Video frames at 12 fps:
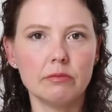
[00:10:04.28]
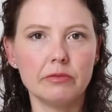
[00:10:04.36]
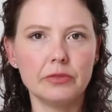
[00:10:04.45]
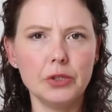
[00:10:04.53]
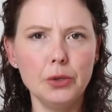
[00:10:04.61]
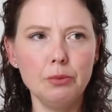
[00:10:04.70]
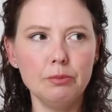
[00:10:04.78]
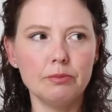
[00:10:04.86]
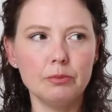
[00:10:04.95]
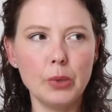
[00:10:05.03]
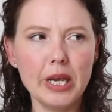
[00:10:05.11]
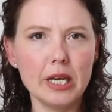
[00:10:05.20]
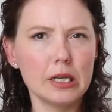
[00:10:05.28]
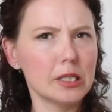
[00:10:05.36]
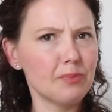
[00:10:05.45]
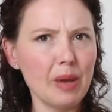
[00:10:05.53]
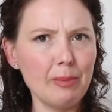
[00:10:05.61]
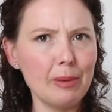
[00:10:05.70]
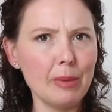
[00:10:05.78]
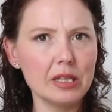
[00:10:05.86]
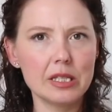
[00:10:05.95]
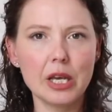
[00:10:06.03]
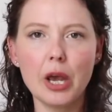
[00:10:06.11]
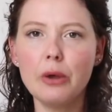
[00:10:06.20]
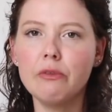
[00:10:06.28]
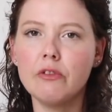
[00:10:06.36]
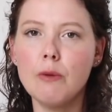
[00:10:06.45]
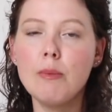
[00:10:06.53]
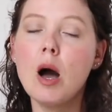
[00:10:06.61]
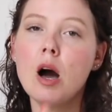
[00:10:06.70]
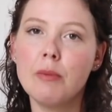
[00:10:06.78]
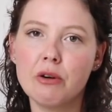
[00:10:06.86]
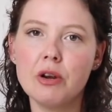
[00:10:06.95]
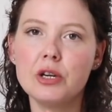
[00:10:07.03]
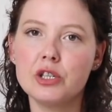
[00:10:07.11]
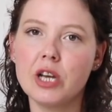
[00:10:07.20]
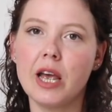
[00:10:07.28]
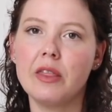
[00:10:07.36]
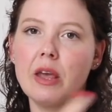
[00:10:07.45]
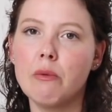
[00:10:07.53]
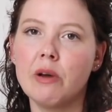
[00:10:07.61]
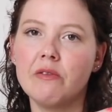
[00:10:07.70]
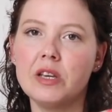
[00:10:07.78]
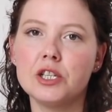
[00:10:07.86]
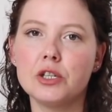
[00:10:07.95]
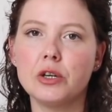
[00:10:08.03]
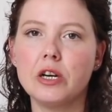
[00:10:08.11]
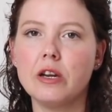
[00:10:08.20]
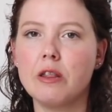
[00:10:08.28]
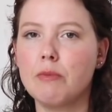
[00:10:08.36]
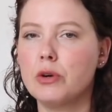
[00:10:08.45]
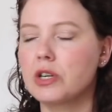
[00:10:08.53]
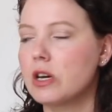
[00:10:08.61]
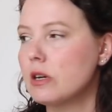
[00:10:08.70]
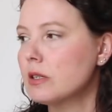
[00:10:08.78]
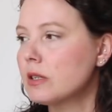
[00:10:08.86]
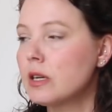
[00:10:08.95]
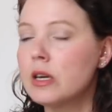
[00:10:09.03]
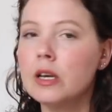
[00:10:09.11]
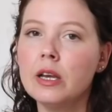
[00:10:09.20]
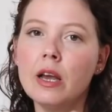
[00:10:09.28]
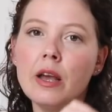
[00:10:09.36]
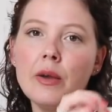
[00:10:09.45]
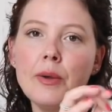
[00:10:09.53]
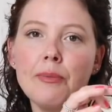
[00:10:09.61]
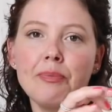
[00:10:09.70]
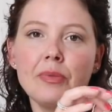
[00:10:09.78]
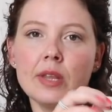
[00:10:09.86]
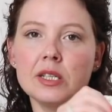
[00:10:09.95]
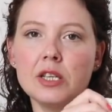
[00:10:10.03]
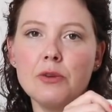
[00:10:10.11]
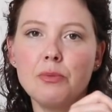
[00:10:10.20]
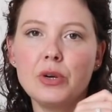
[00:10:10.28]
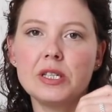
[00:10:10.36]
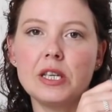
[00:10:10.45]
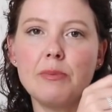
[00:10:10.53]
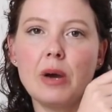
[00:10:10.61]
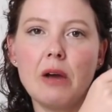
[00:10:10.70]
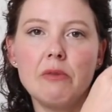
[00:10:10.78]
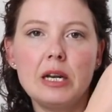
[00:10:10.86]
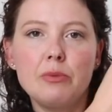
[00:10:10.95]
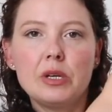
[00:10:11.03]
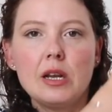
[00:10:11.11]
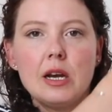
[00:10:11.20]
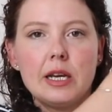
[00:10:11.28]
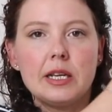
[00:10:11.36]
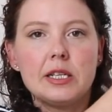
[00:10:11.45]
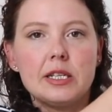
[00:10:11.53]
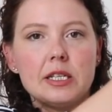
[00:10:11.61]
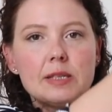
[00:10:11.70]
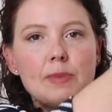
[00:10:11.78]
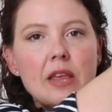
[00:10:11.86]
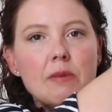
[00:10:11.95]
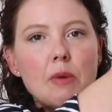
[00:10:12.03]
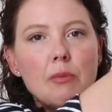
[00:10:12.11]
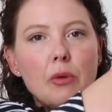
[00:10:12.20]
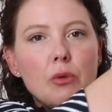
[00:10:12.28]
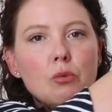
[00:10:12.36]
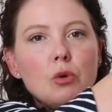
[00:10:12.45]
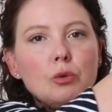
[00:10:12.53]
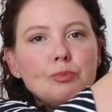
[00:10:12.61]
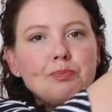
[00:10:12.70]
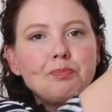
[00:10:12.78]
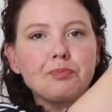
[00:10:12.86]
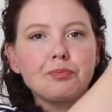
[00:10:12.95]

few weeks, maybe months ago from Harbour Crochet. They were featured on another podcast. They're so pretty, but I really would like to display them up on the wall.